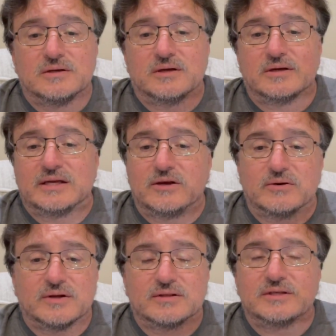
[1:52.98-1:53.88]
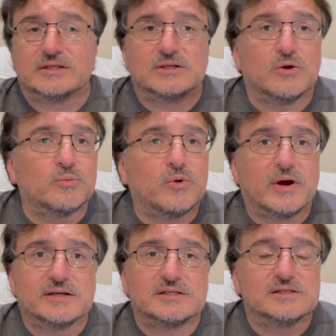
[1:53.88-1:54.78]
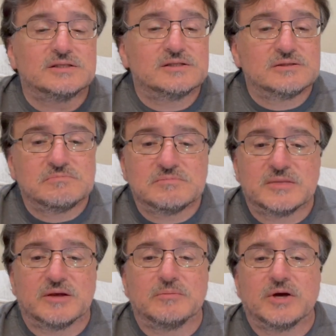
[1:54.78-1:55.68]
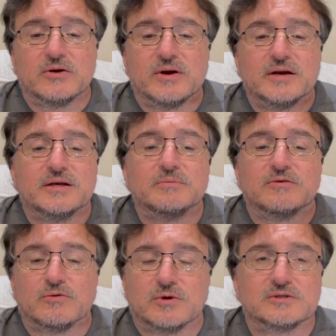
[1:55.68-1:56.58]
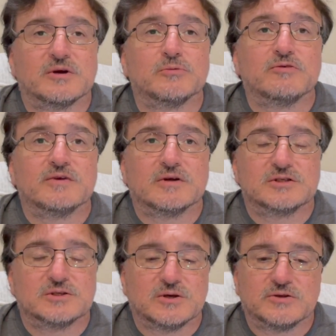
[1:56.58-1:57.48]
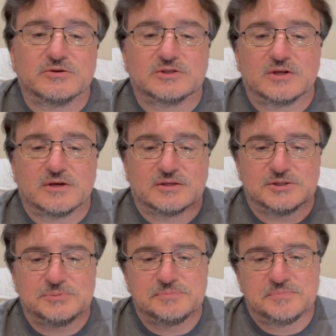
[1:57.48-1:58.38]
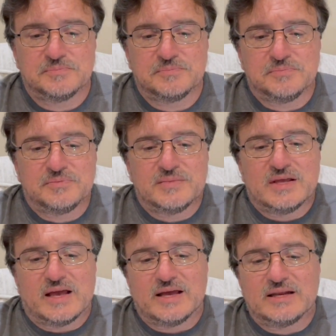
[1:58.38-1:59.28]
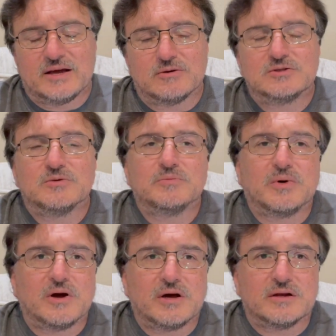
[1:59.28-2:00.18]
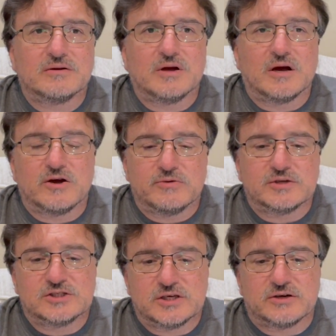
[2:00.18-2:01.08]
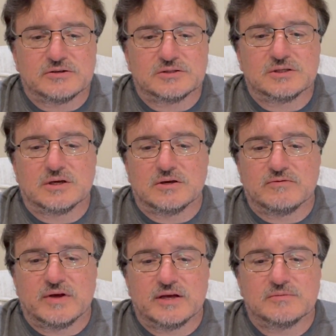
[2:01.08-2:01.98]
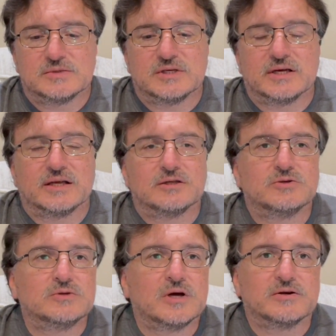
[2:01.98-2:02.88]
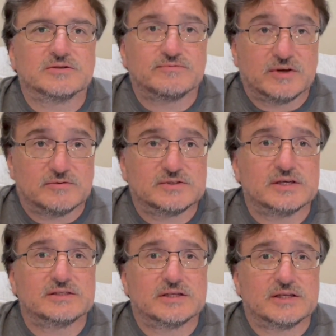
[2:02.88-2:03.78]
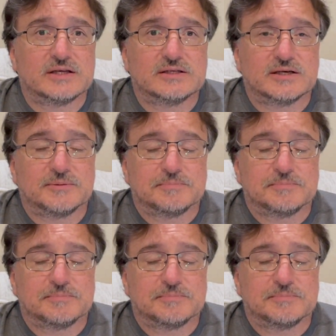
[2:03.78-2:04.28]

here at these low prices get better at it before I start moving on to other stocks. And I also bought 100 shares of AMC at $2.05 at that time.